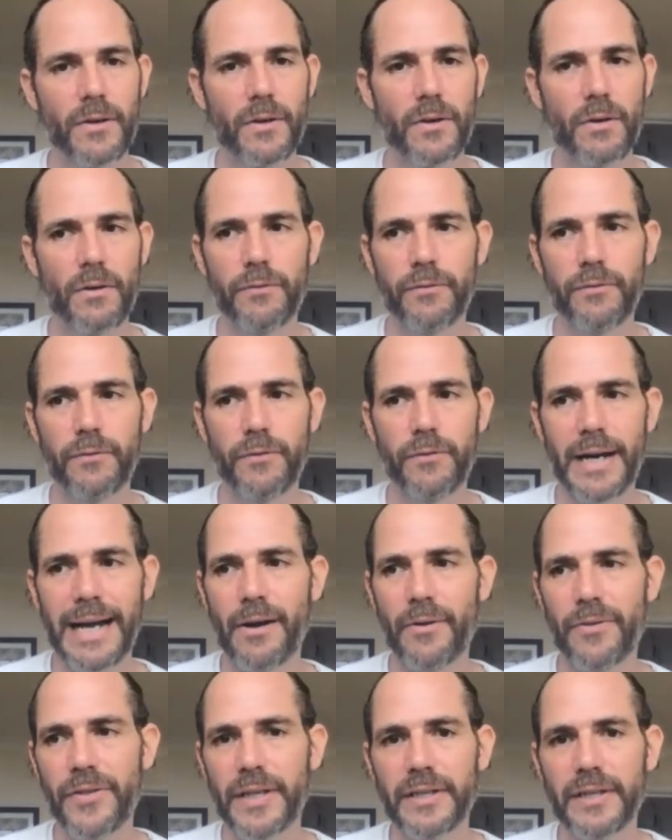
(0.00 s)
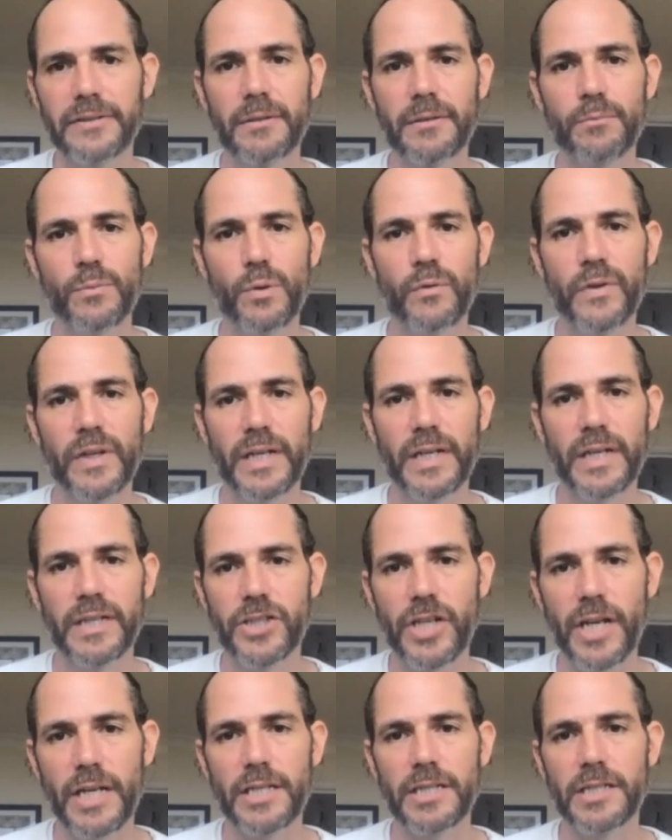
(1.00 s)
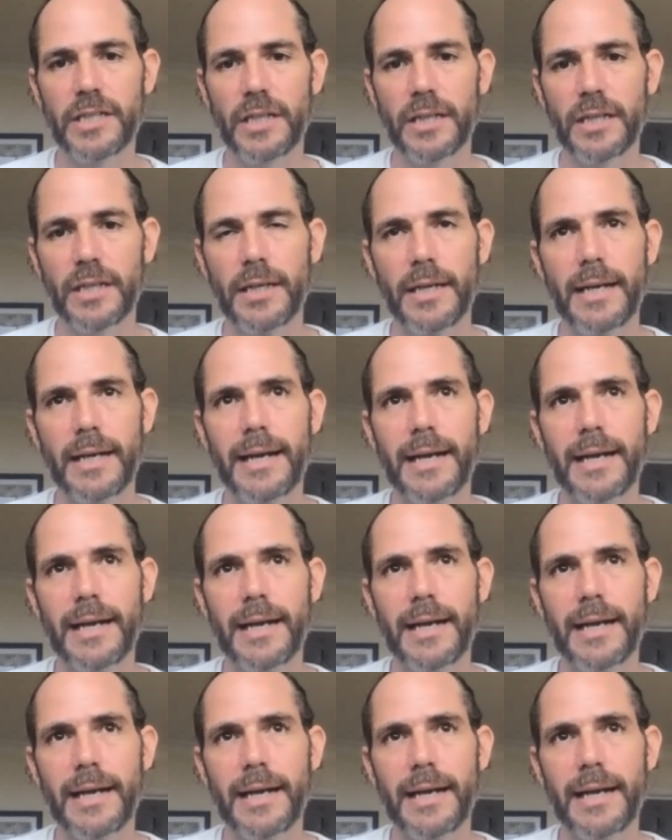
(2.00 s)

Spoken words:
of how things are moving and changing.